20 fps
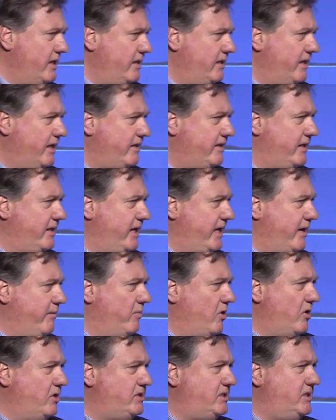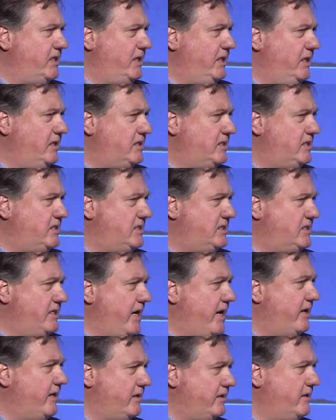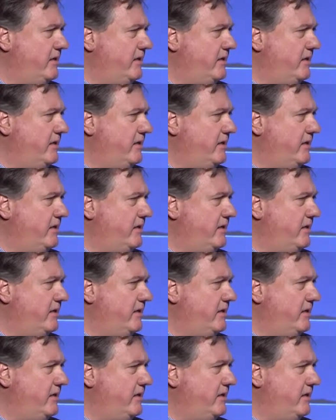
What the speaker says: that the MRC set